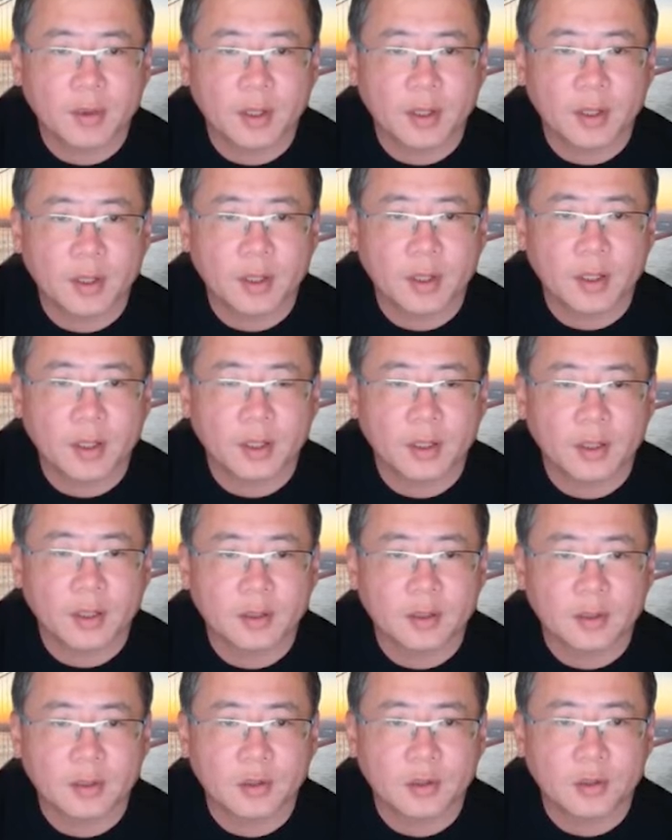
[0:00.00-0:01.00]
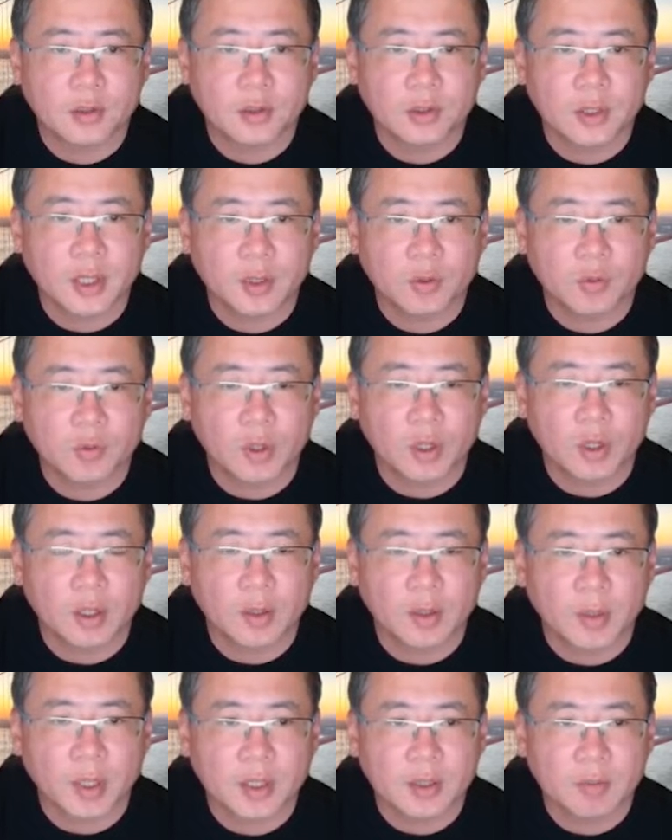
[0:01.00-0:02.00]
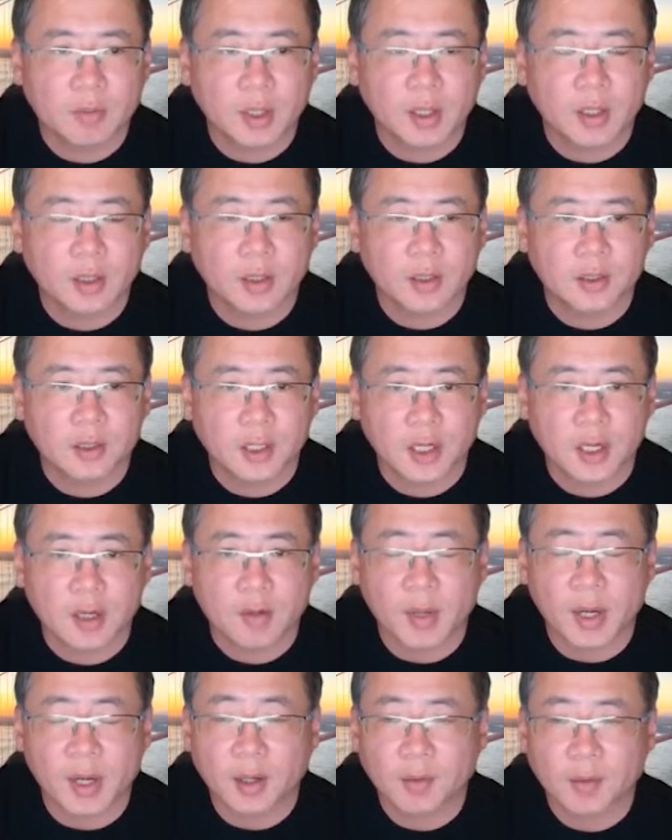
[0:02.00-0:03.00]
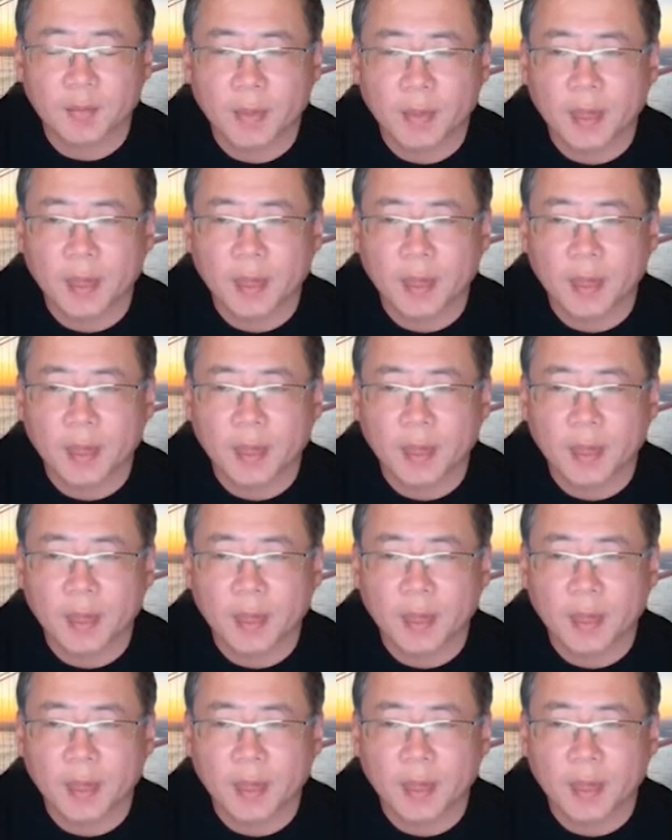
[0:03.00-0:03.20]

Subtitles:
the social network benchmark schema.